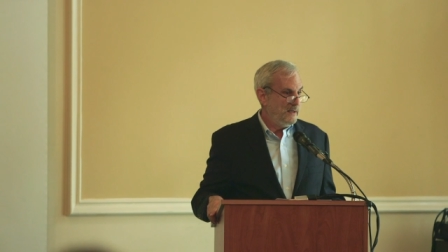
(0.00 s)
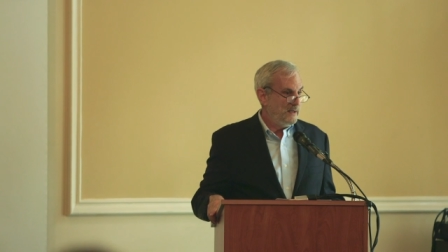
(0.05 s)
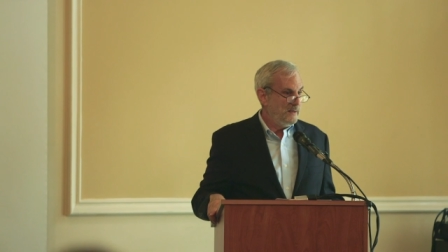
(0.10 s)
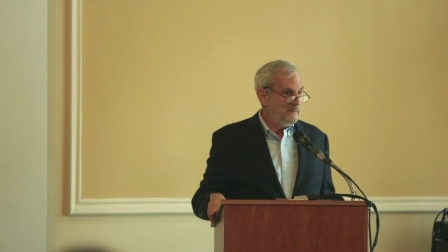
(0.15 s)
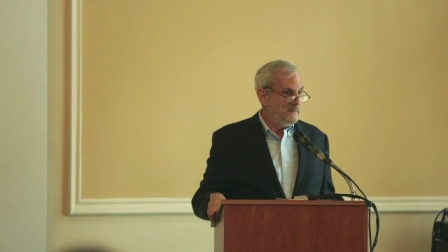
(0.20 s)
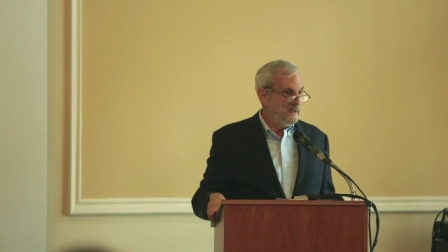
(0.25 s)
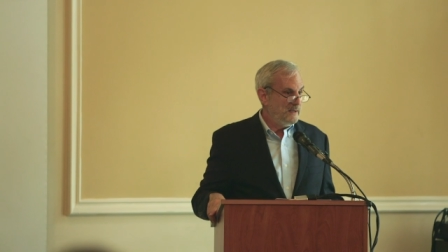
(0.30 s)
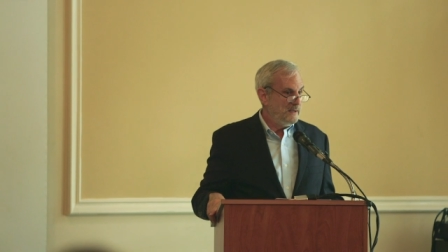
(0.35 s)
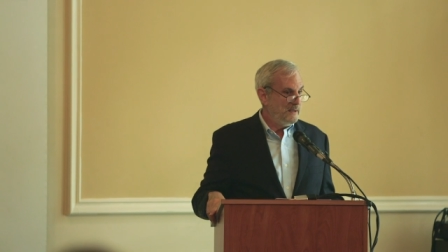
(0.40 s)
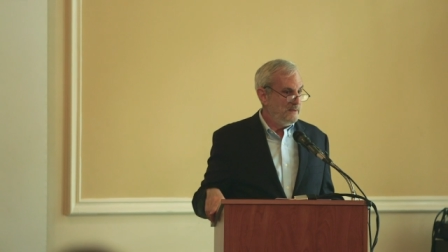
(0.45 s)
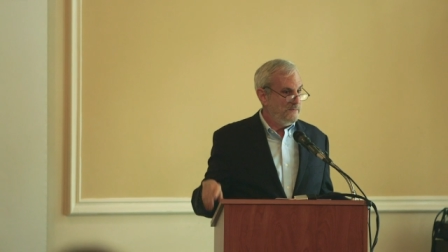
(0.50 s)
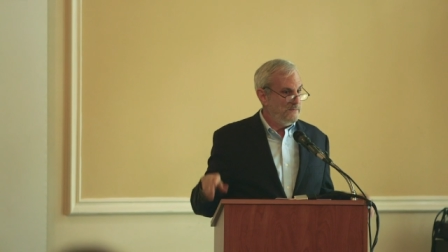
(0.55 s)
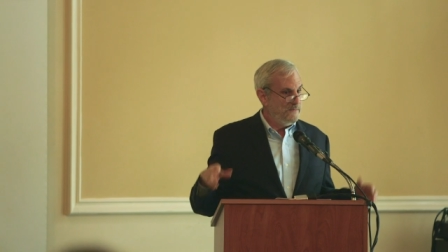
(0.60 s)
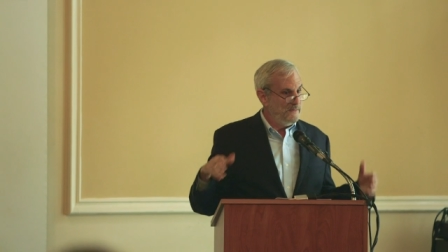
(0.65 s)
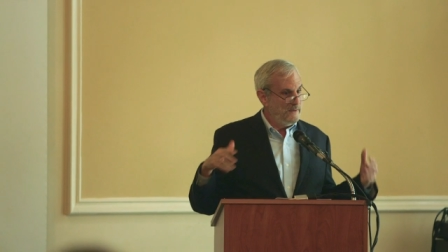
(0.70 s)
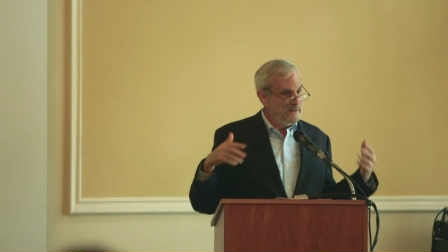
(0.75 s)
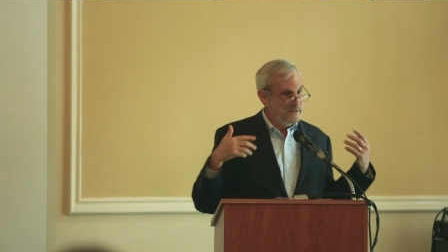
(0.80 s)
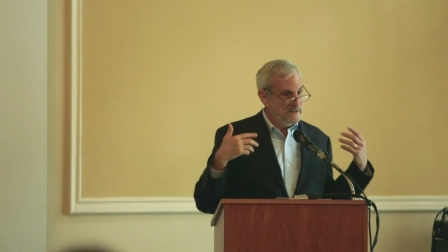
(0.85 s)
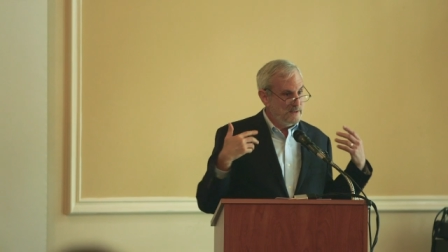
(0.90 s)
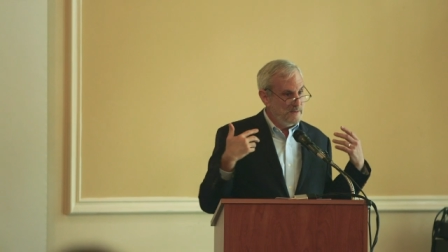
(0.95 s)
I mean, if
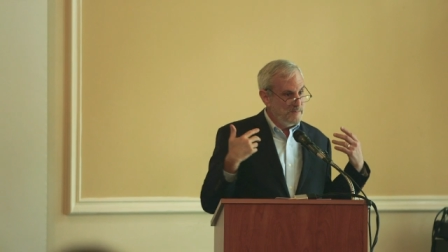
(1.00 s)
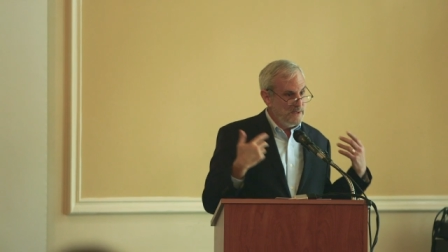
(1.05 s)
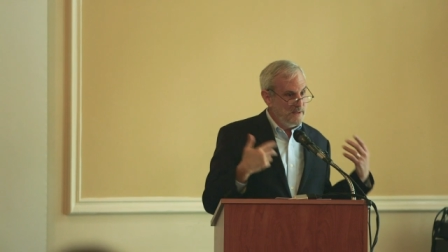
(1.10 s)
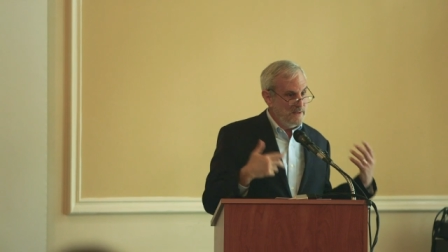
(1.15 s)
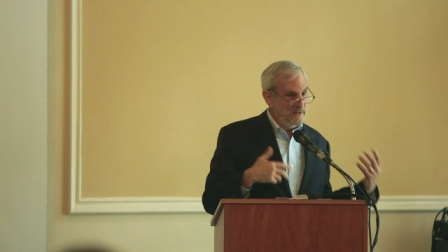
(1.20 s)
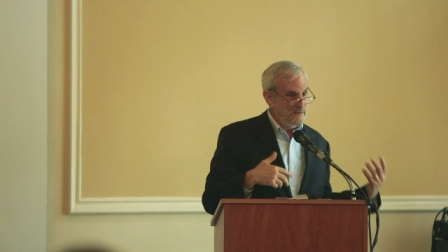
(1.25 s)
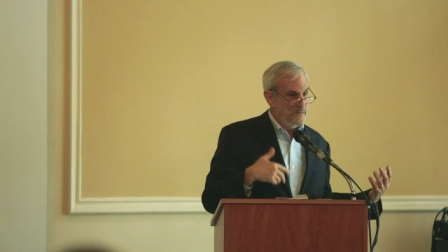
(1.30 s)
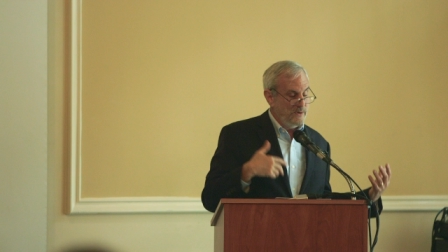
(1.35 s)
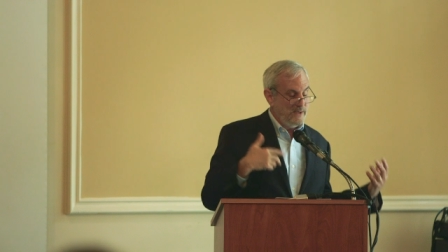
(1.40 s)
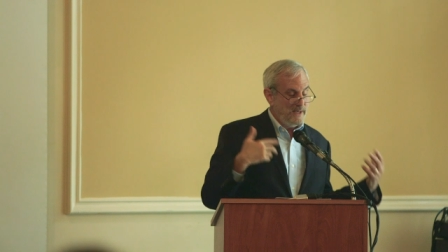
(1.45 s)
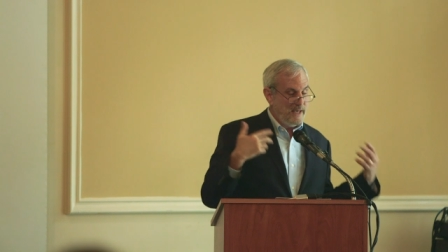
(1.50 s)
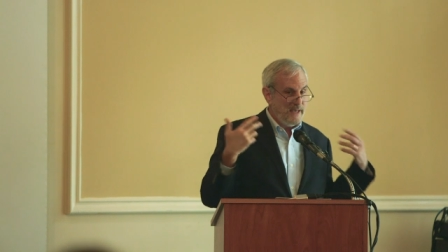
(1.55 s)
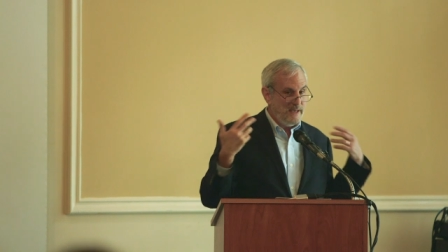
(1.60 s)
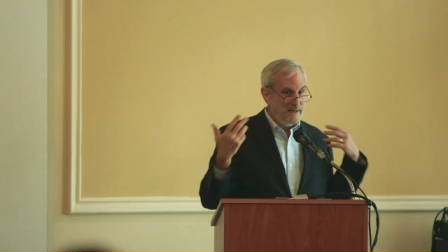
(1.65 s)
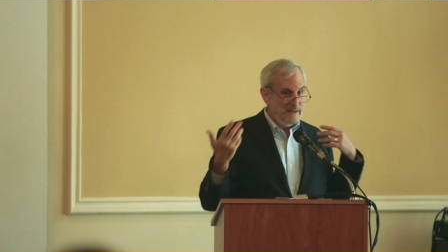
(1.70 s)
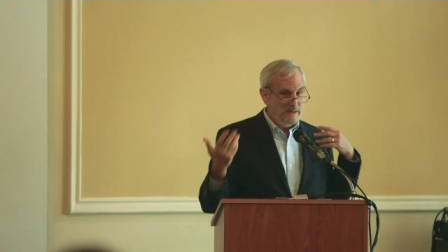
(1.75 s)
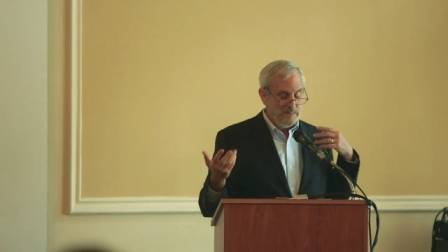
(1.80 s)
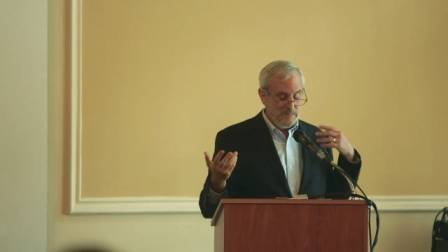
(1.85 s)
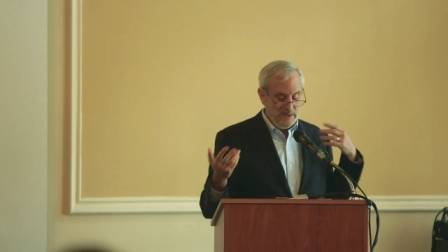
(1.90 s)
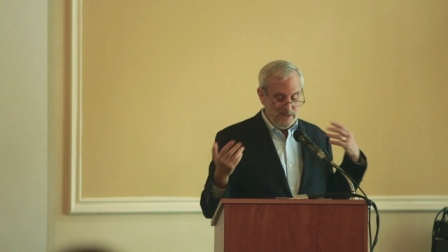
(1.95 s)
it's going to be, if we
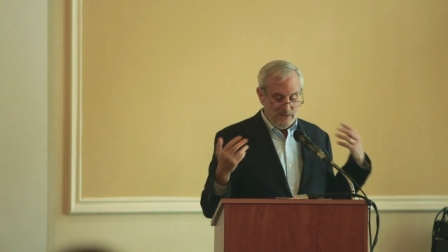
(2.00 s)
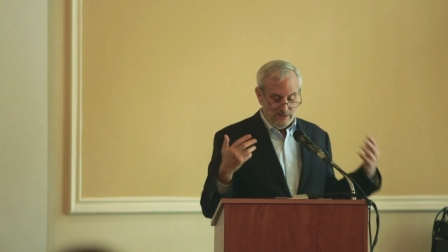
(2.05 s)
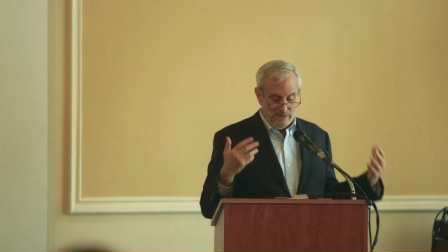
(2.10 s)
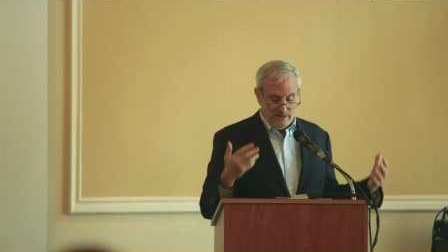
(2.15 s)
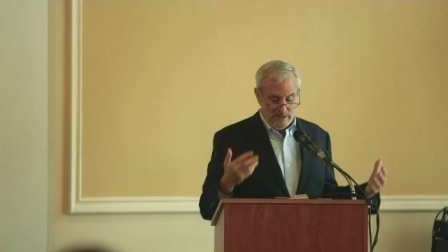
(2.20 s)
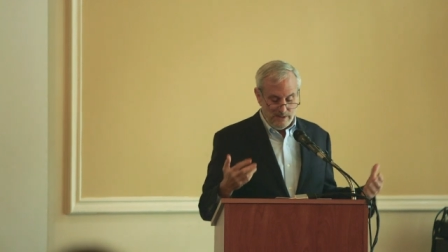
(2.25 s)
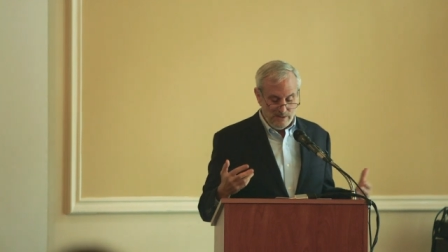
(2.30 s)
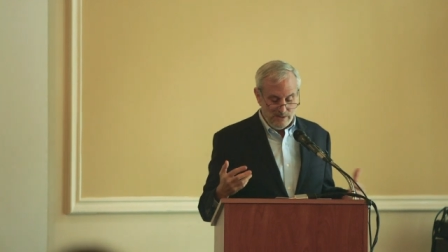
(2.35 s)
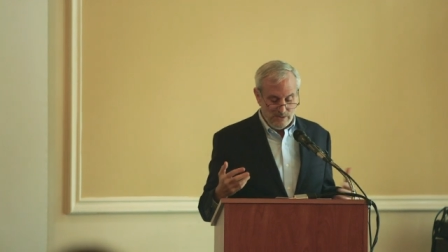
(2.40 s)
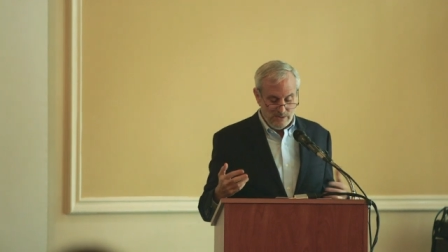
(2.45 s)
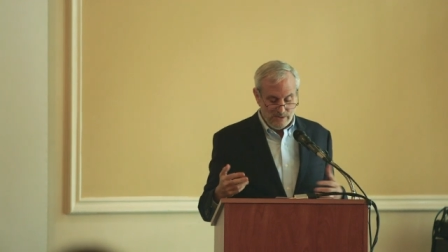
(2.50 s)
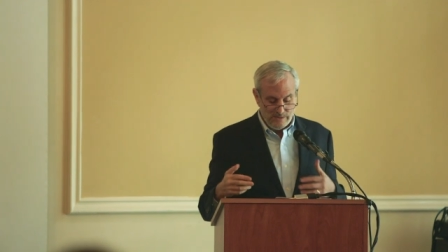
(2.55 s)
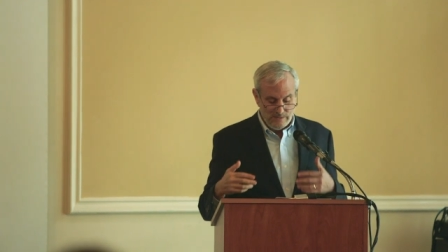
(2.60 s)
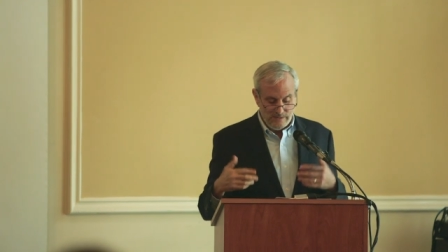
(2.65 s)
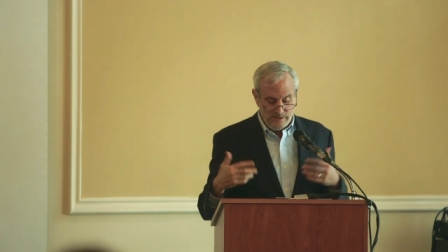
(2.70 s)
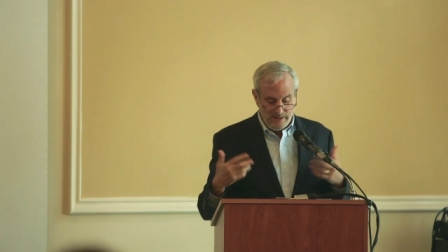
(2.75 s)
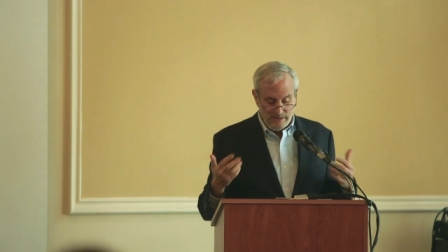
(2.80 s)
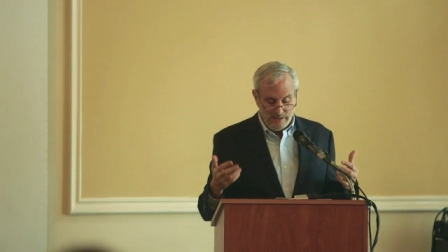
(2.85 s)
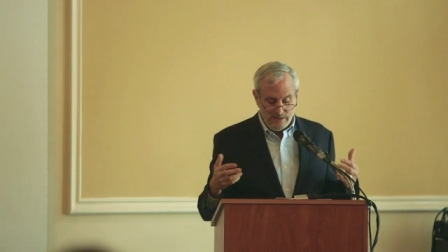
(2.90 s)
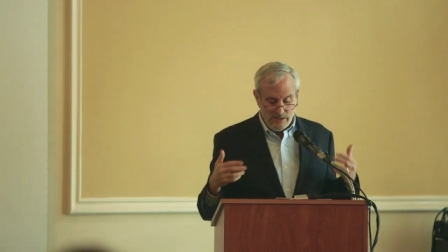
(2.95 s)
can't appeal to the interests of
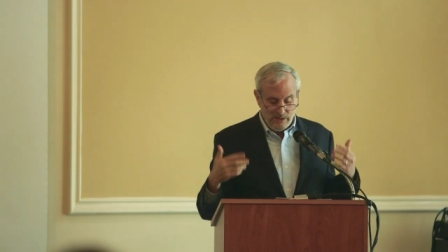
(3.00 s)
states.